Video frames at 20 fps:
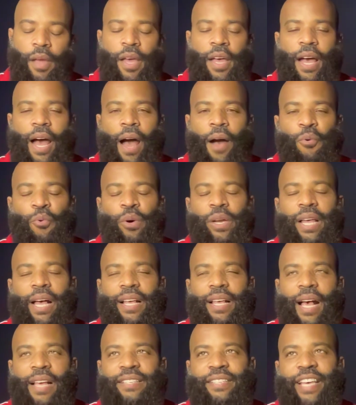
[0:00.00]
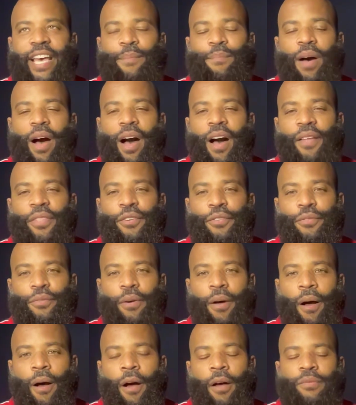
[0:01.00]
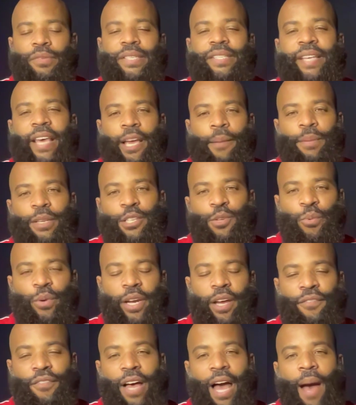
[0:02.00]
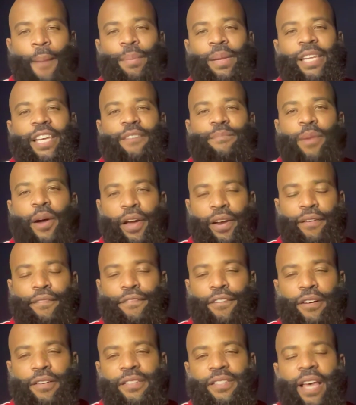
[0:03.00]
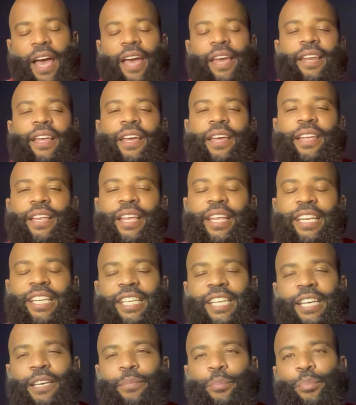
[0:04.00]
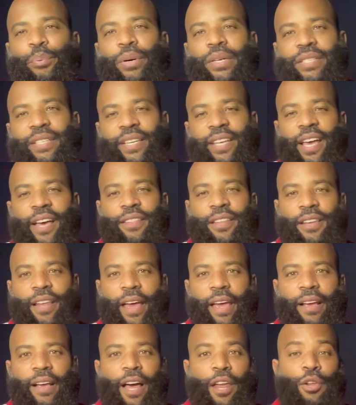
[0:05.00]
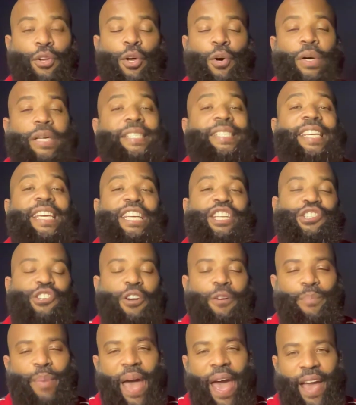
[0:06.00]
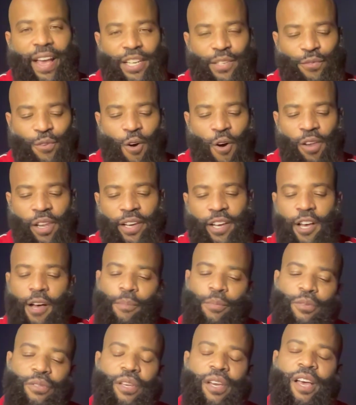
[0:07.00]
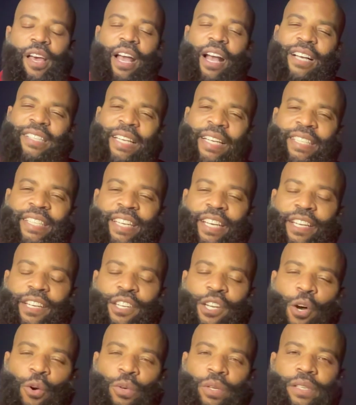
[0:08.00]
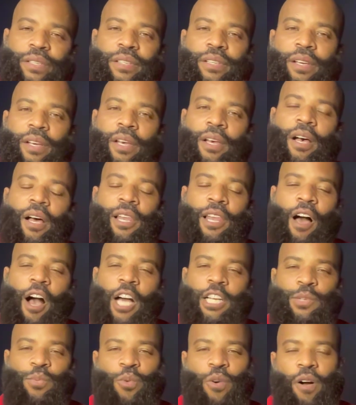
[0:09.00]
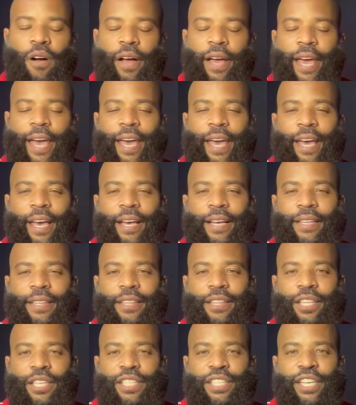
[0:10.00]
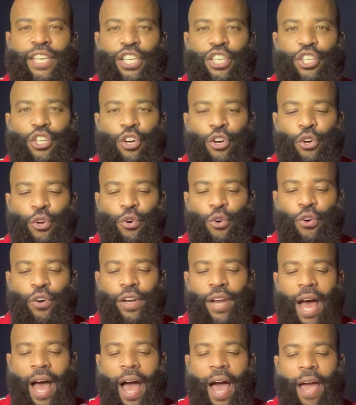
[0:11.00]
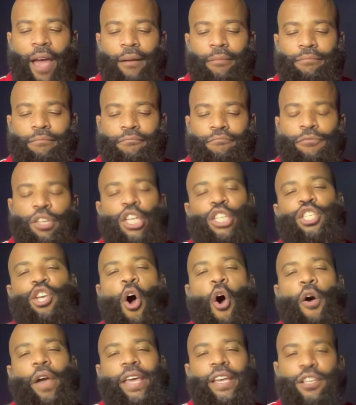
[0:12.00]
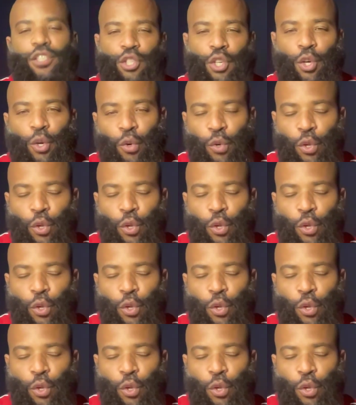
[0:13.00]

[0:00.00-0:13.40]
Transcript: I said in my other segments or whatever, I believe Married at First Sight did put together, like, I don't know, a T-shirt package for all the couples. Because I did notice Olajuwon had the T-shirt on, I'm talking to